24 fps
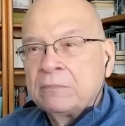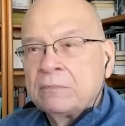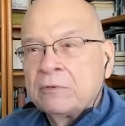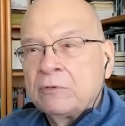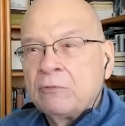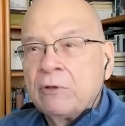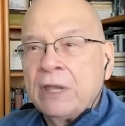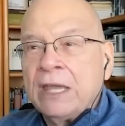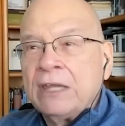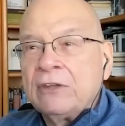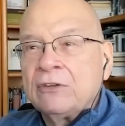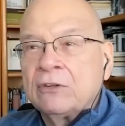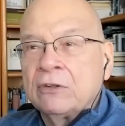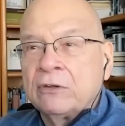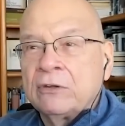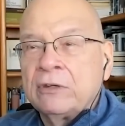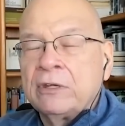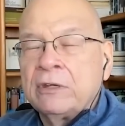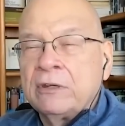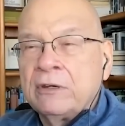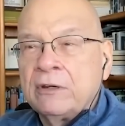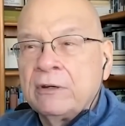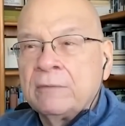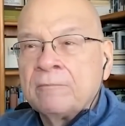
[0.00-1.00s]
granular
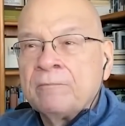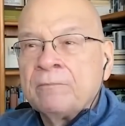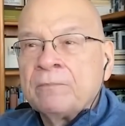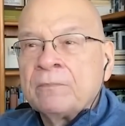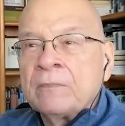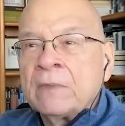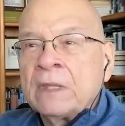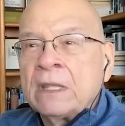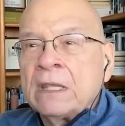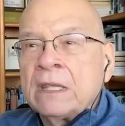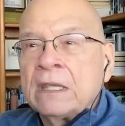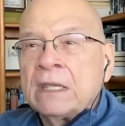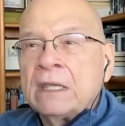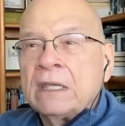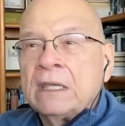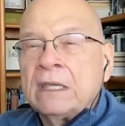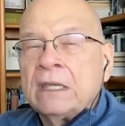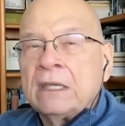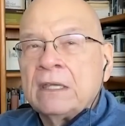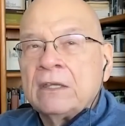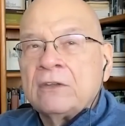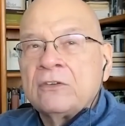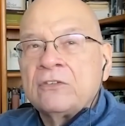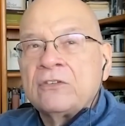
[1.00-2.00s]
here.
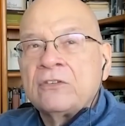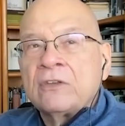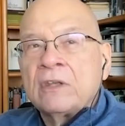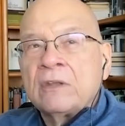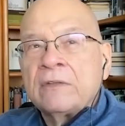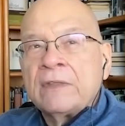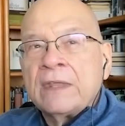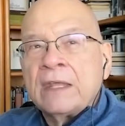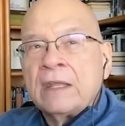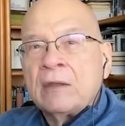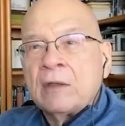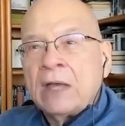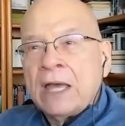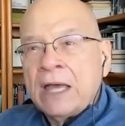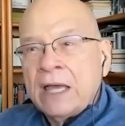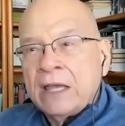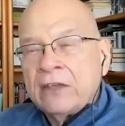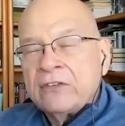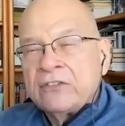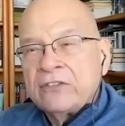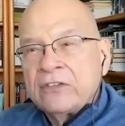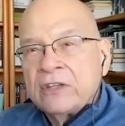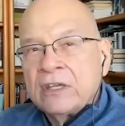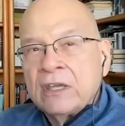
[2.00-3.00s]
Is that
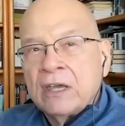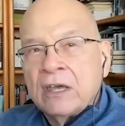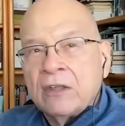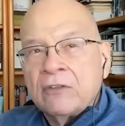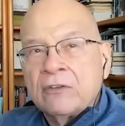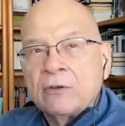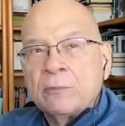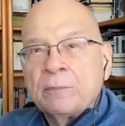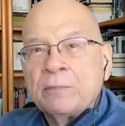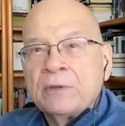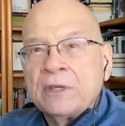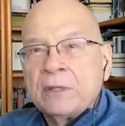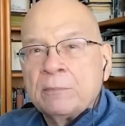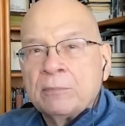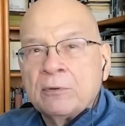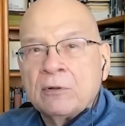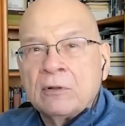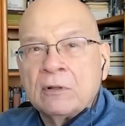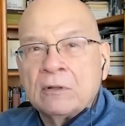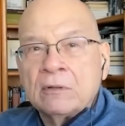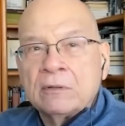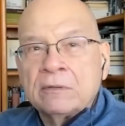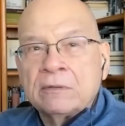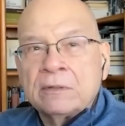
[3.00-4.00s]
I see other
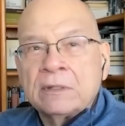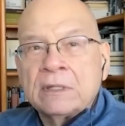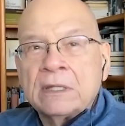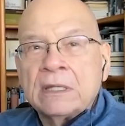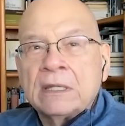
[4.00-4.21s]
people